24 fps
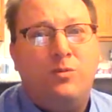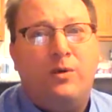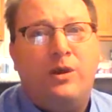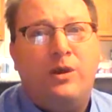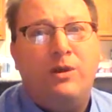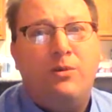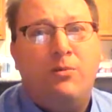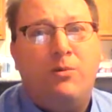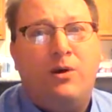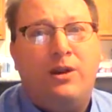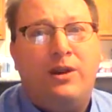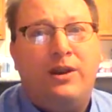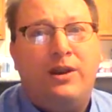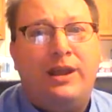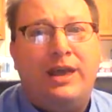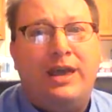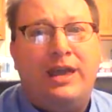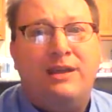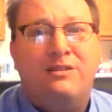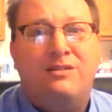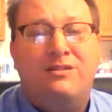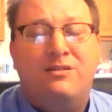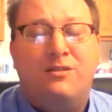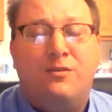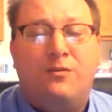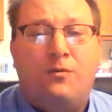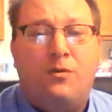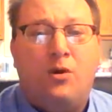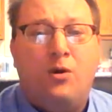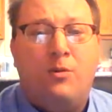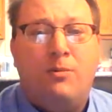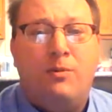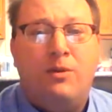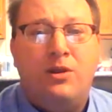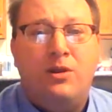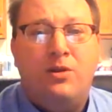21 days to
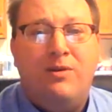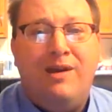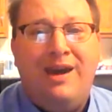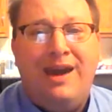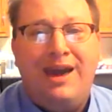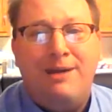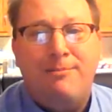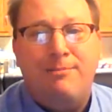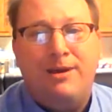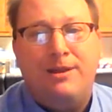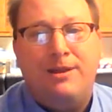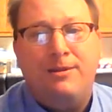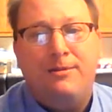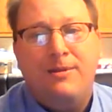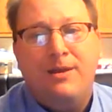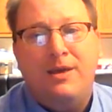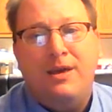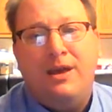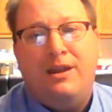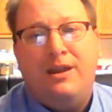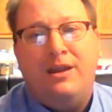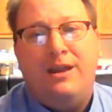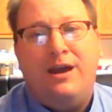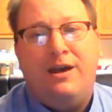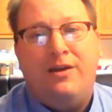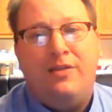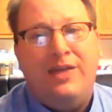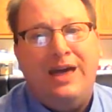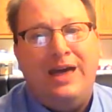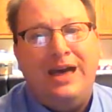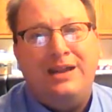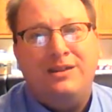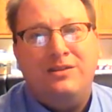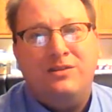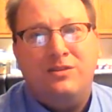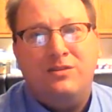form a new habit. Now,
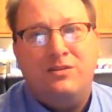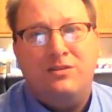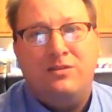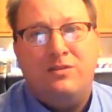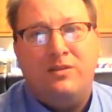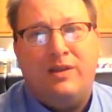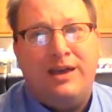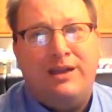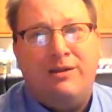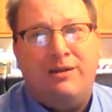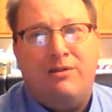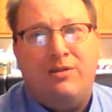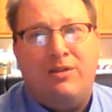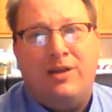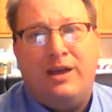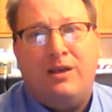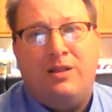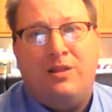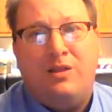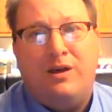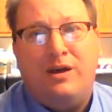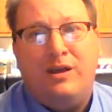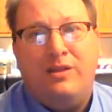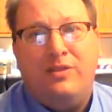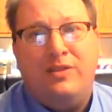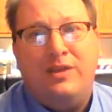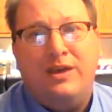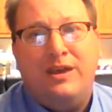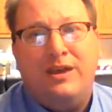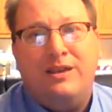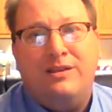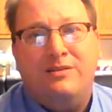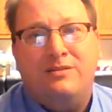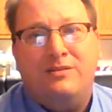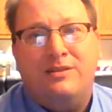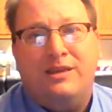that just, like a lot of
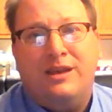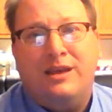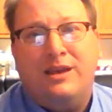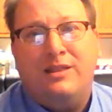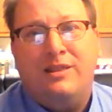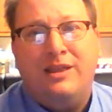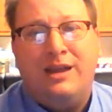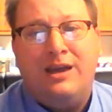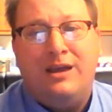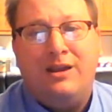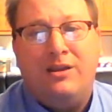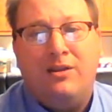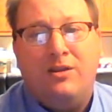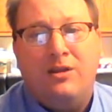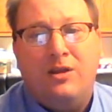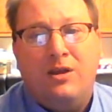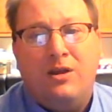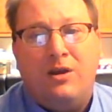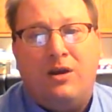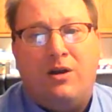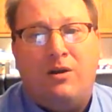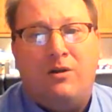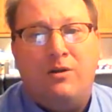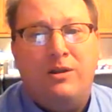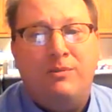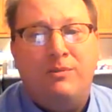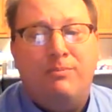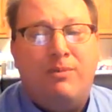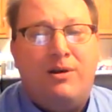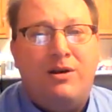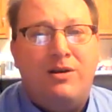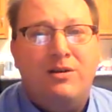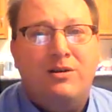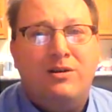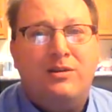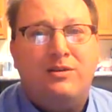things that are
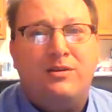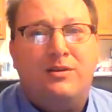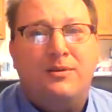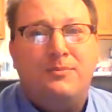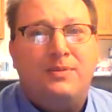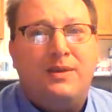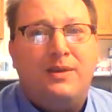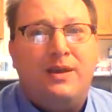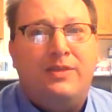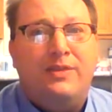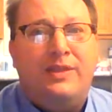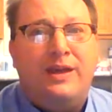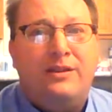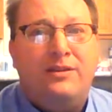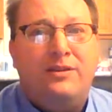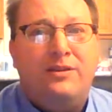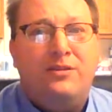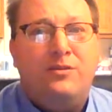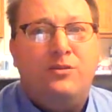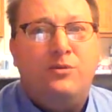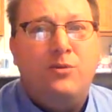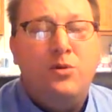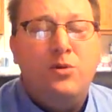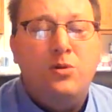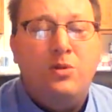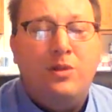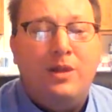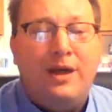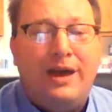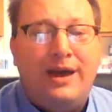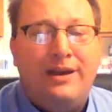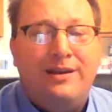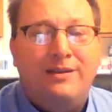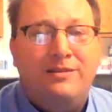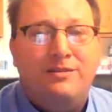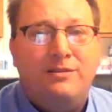debunked, that just grew
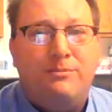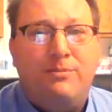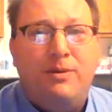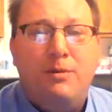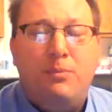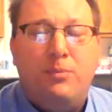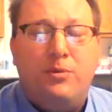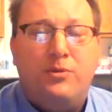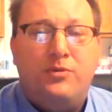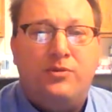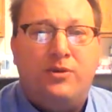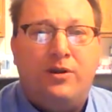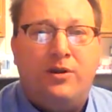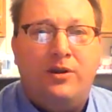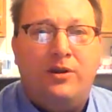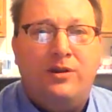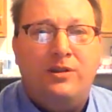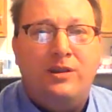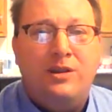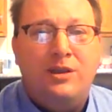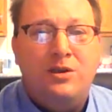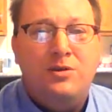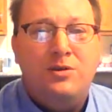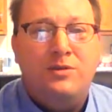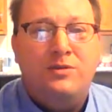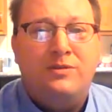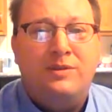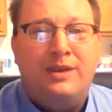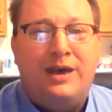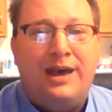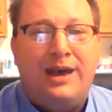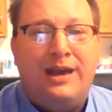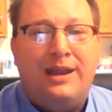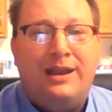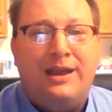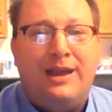legs, and people started to use
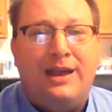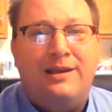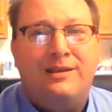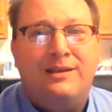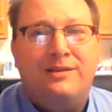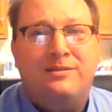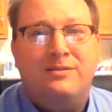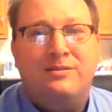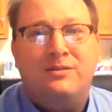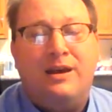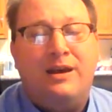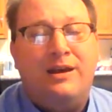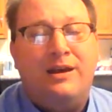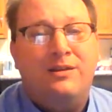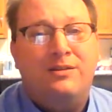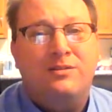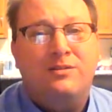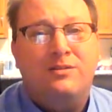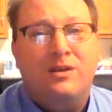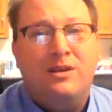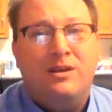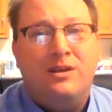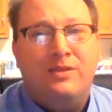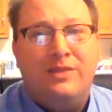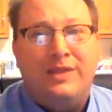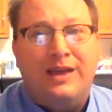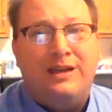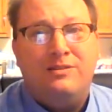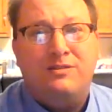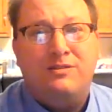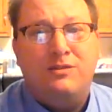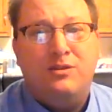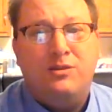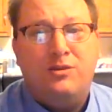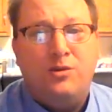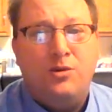that as
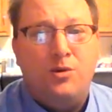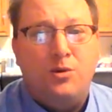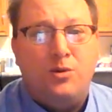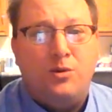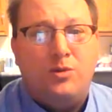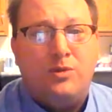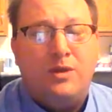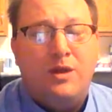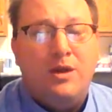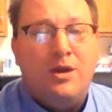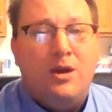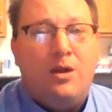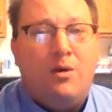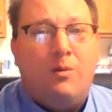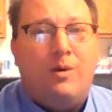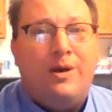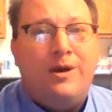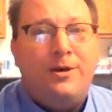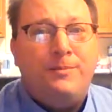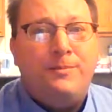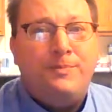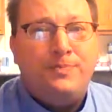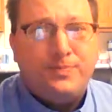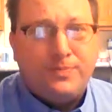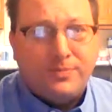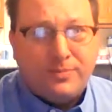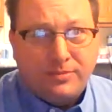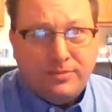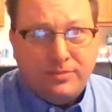that's the truth. Well,